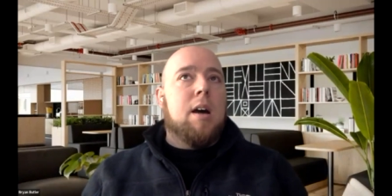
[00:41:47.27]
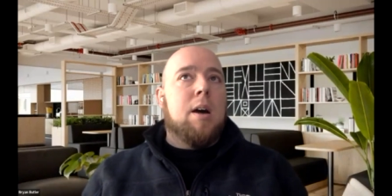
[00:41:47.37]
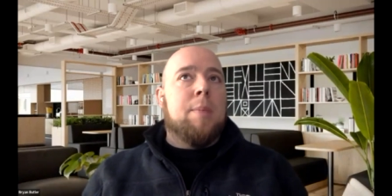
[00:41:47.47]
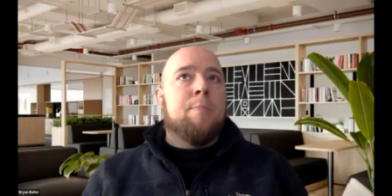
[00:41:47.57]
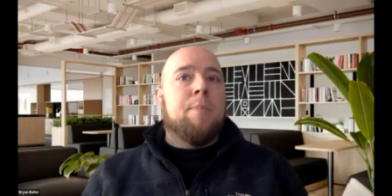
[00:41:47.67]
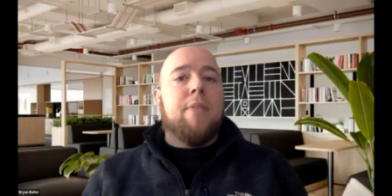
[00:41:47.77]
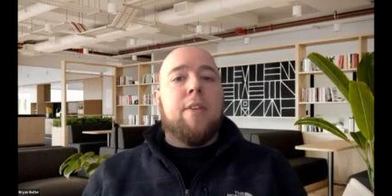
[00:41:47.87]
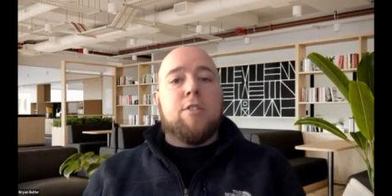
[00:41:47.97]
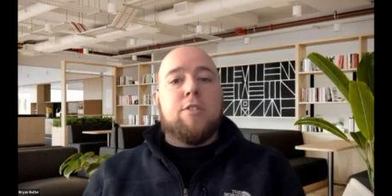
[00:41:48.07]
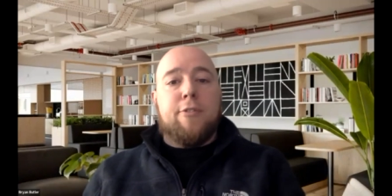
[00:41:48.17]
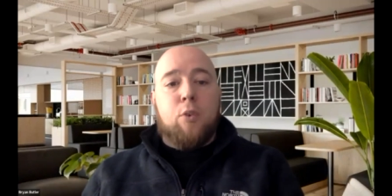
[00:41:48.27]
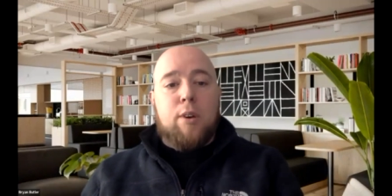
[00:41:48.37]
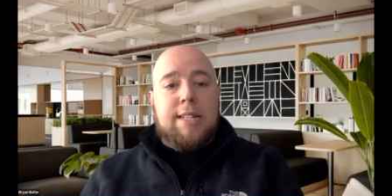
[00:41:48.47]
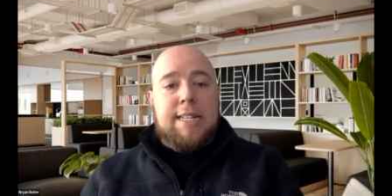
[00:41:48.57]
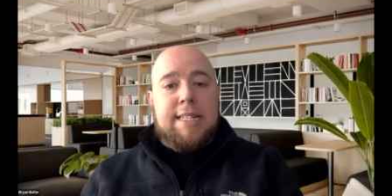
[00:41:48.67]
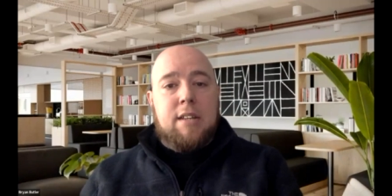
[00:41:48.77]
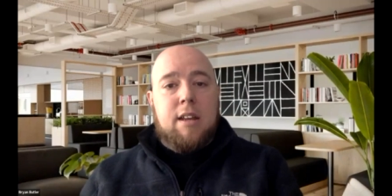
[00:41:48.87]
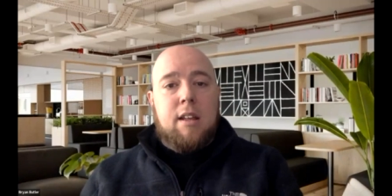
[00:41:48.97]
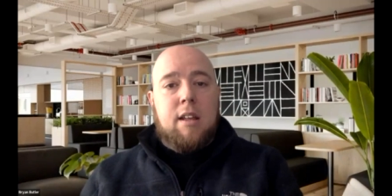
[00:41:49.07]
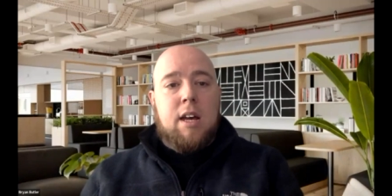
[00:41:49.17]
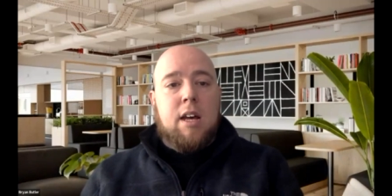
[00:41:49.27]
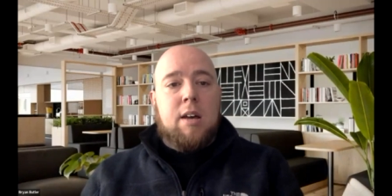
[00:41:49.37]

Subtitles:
but there's a 14